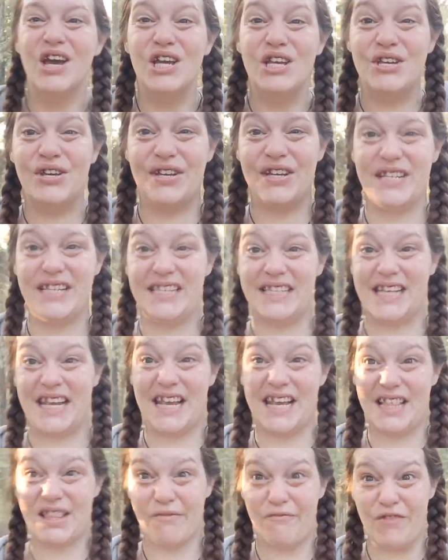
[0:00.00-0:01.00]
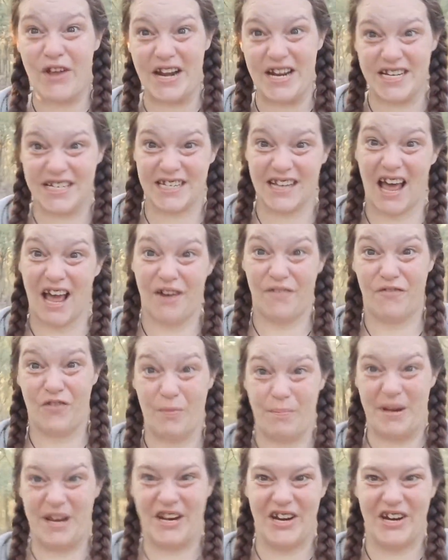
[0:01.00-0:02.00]
You can see the finish line
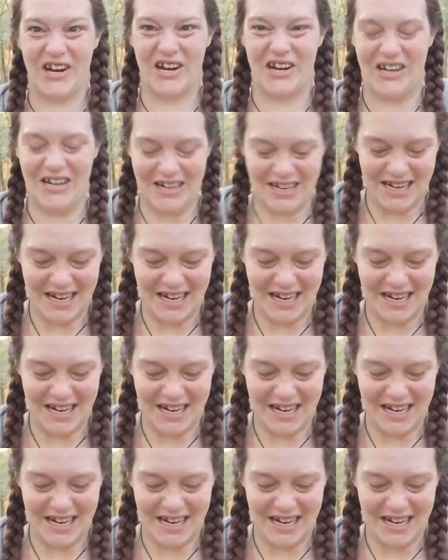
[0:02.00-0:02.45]
from here.